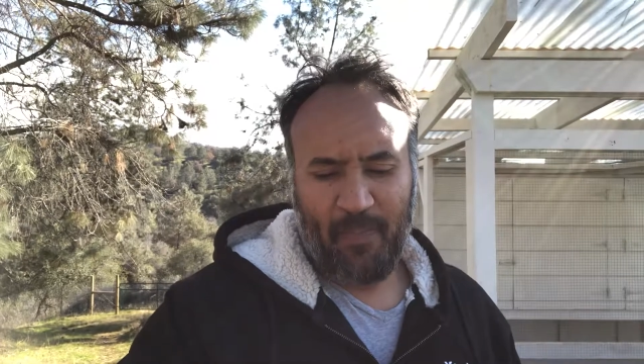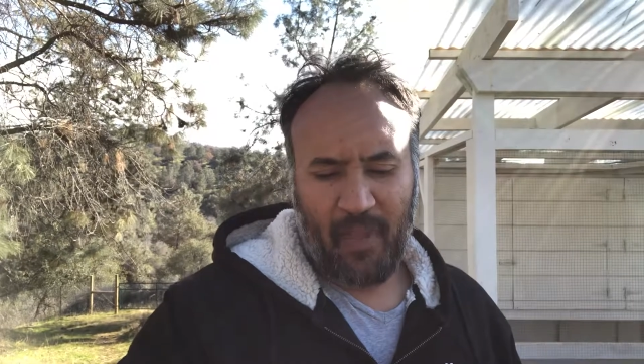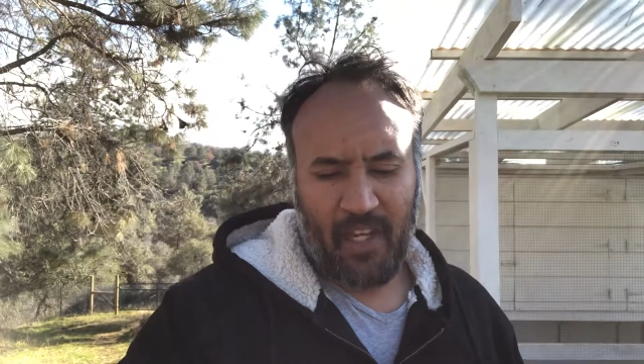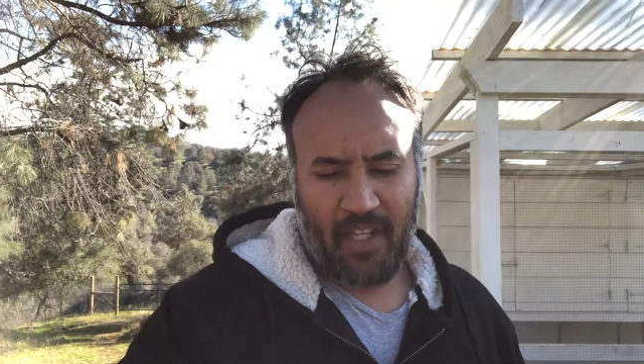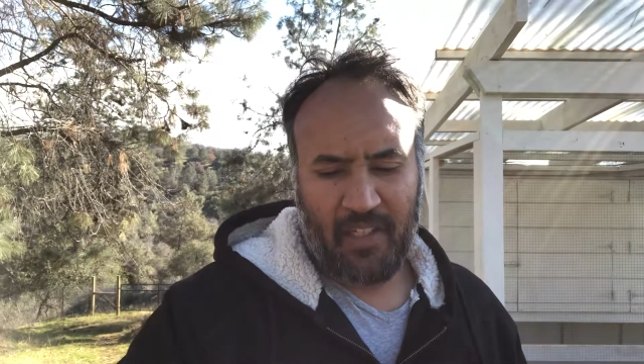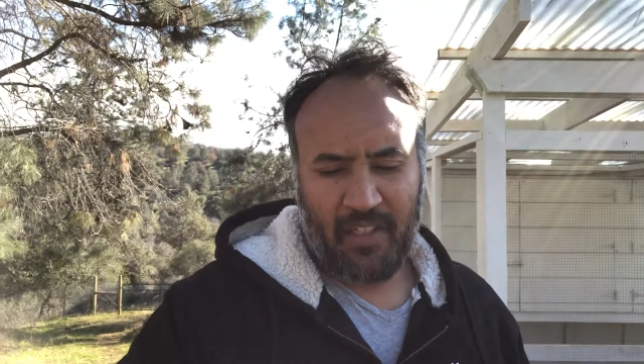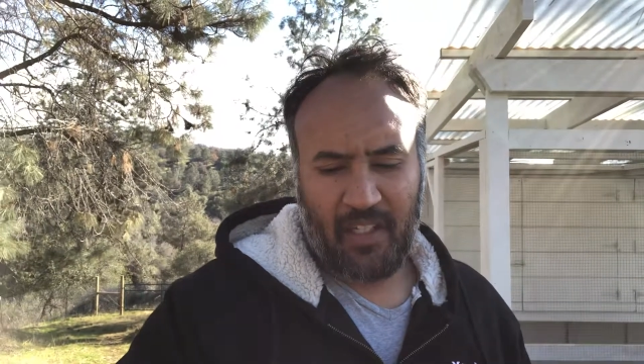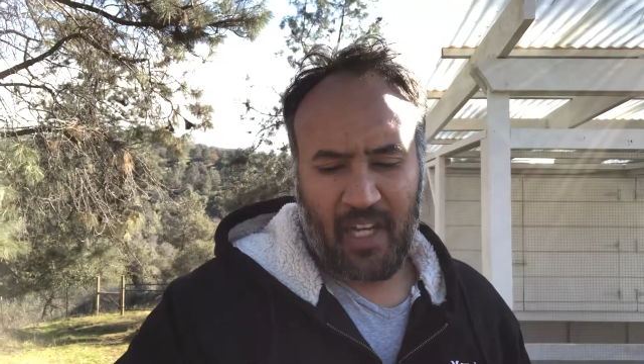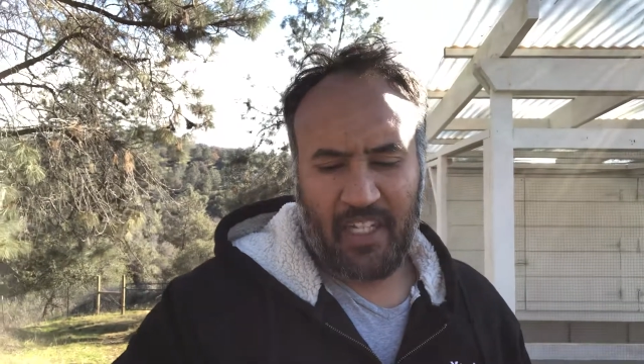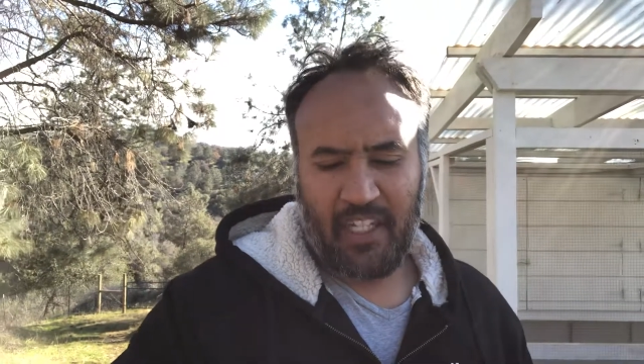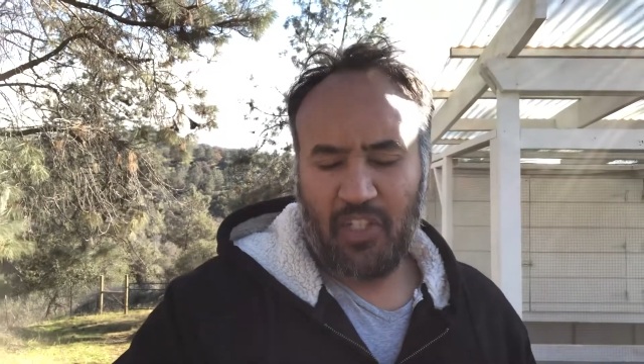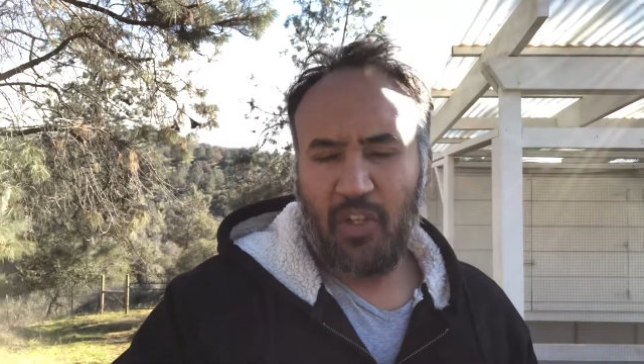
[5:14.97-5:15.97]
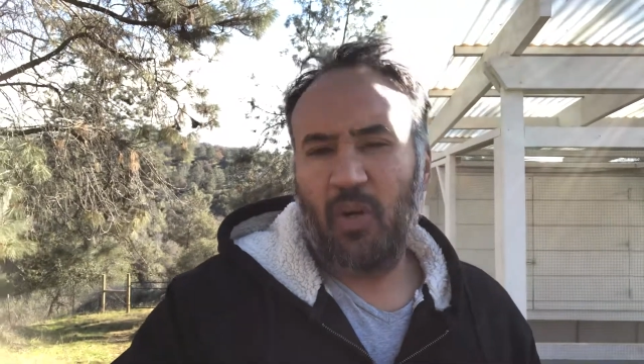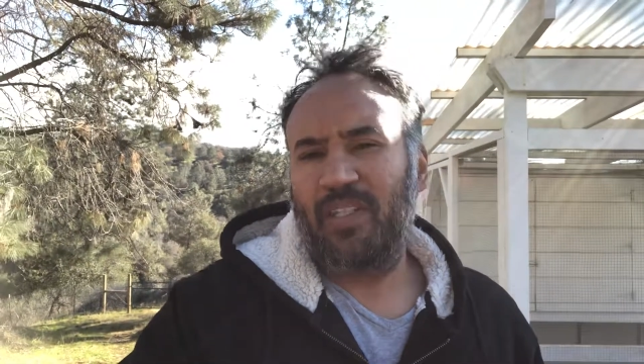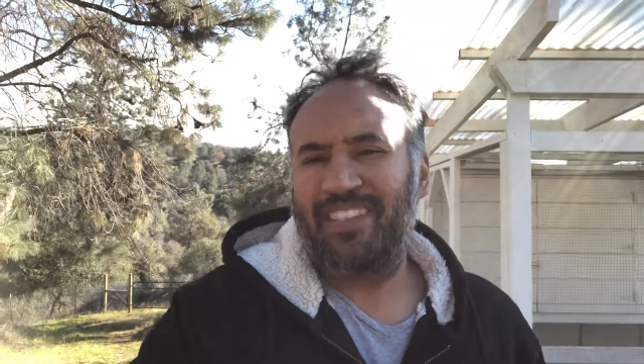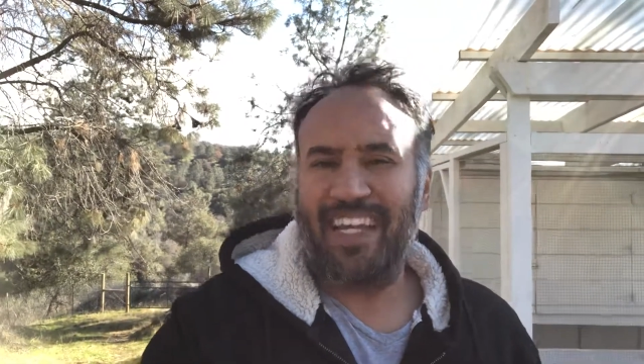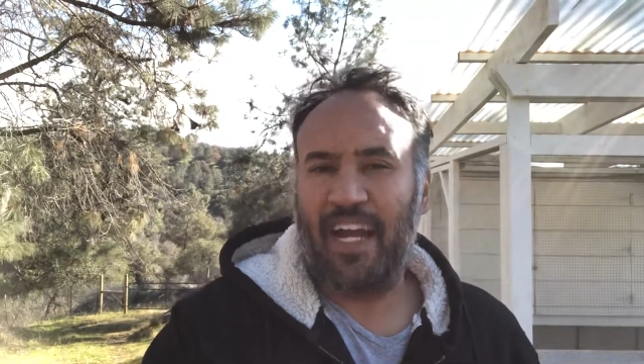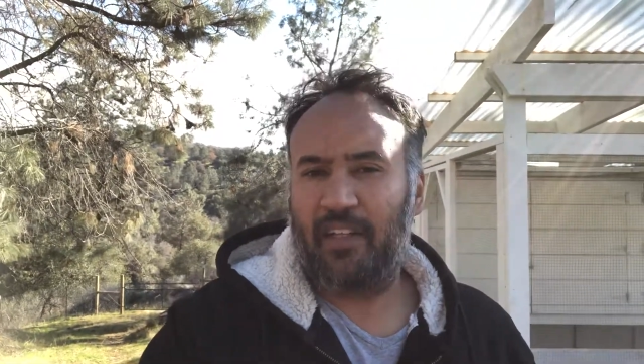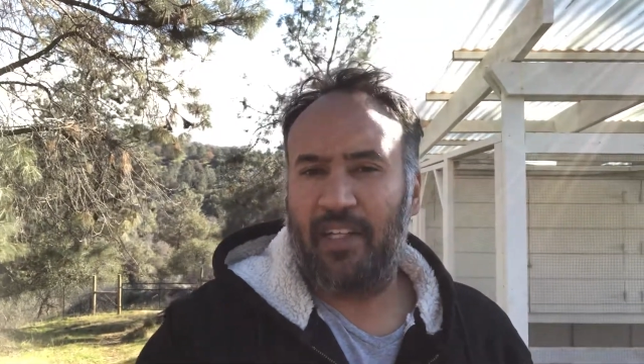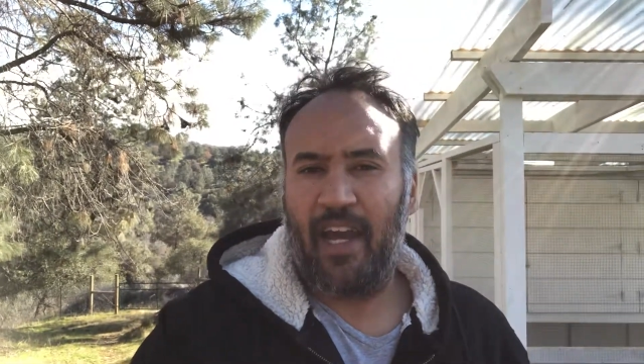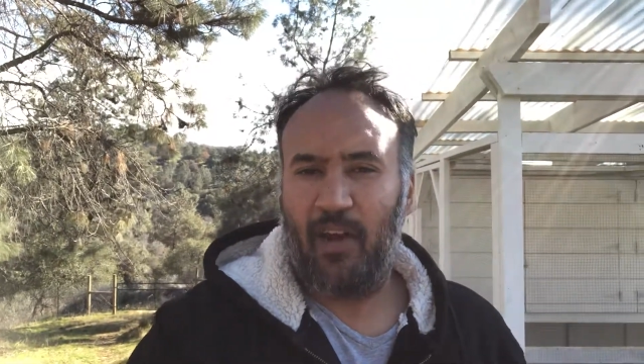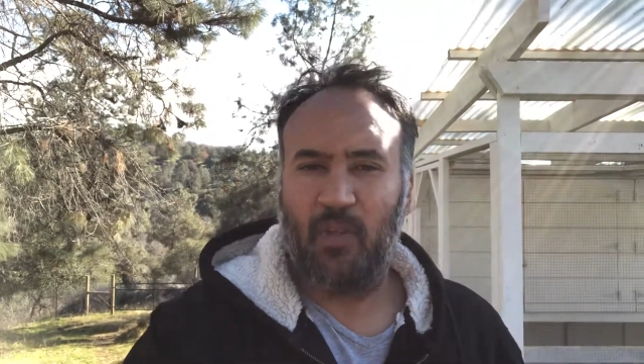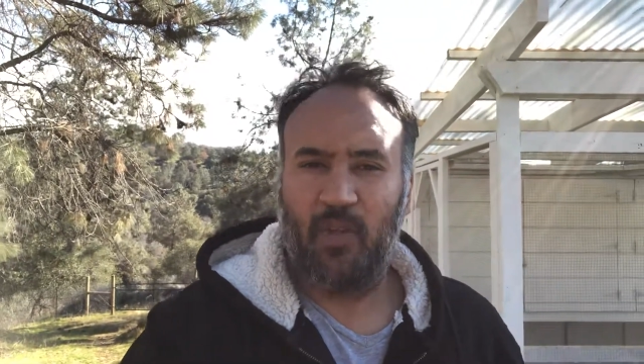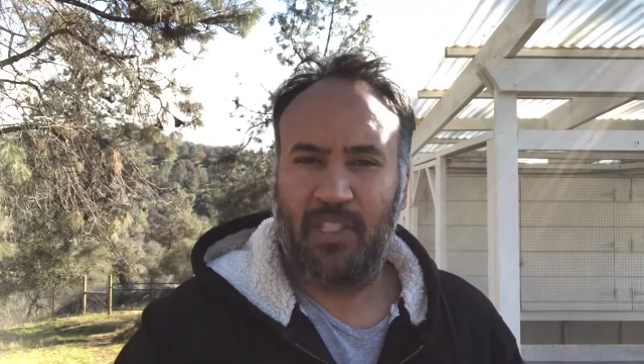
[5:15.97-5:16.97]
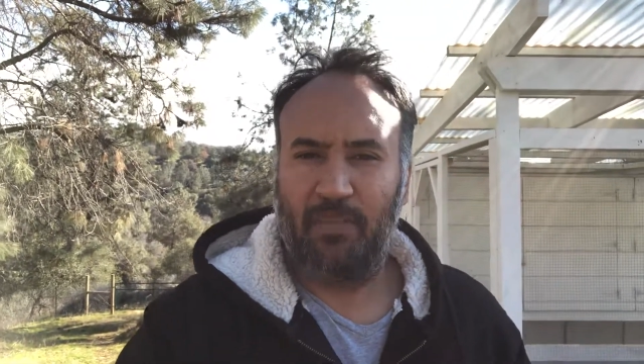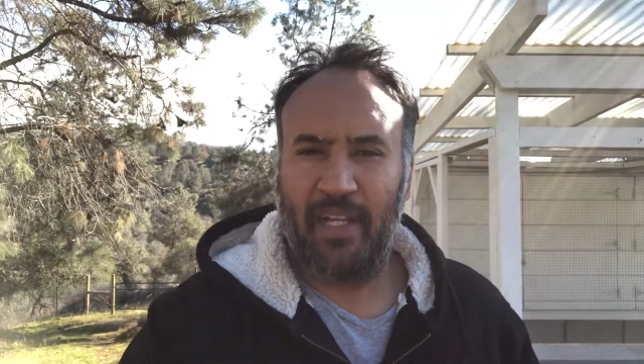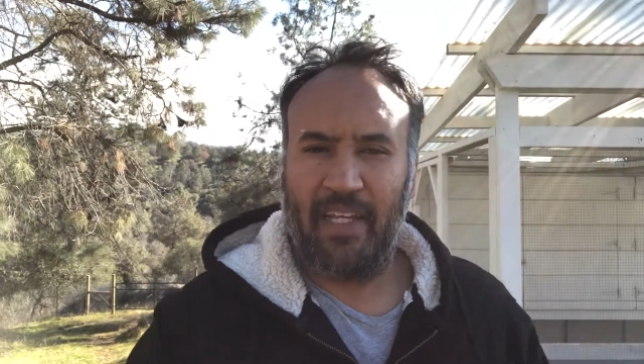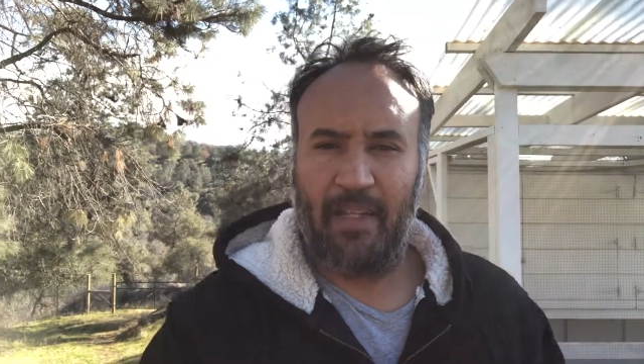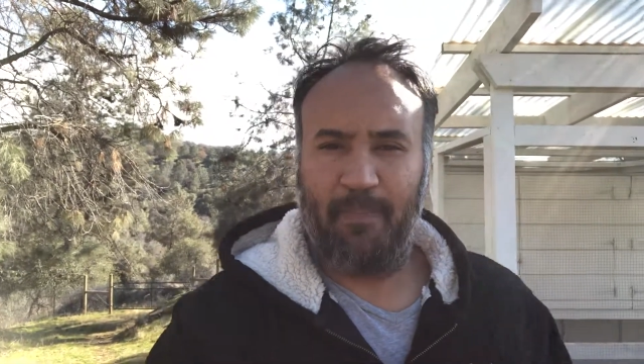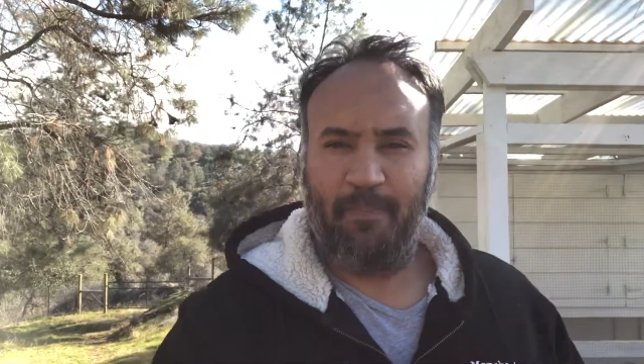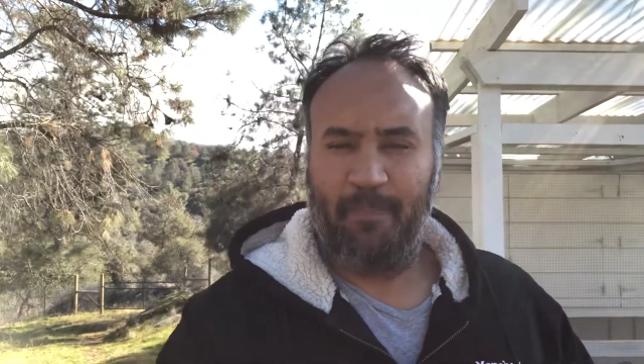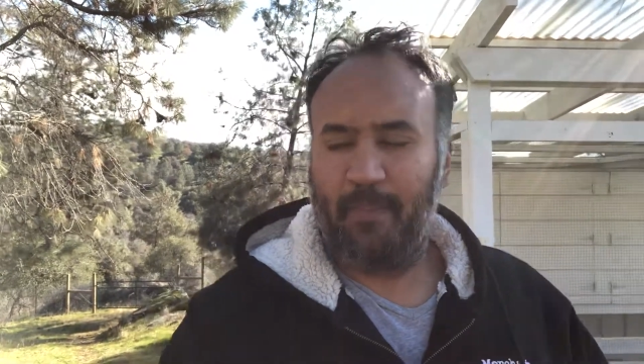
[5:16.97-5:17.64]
and I didn't know exactly how to explain it.